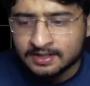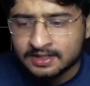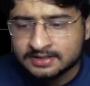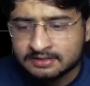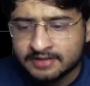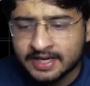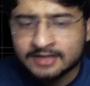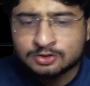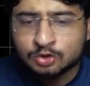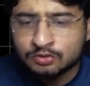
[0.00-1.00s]
Let's say when n
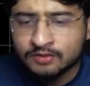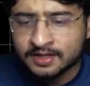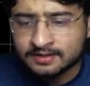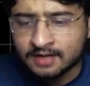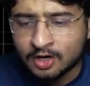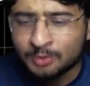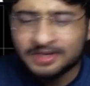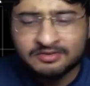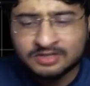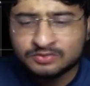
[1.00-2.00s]
is equal to 1, how
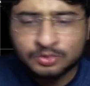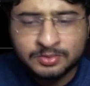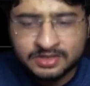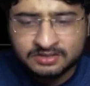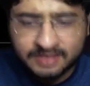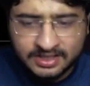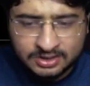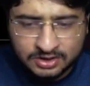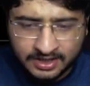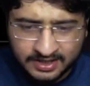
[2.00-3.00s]
many ways would be there when
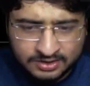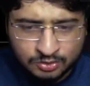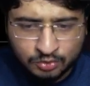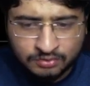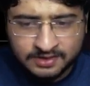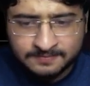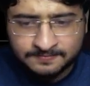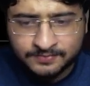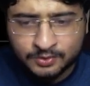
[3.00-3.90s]
n is equal to 1?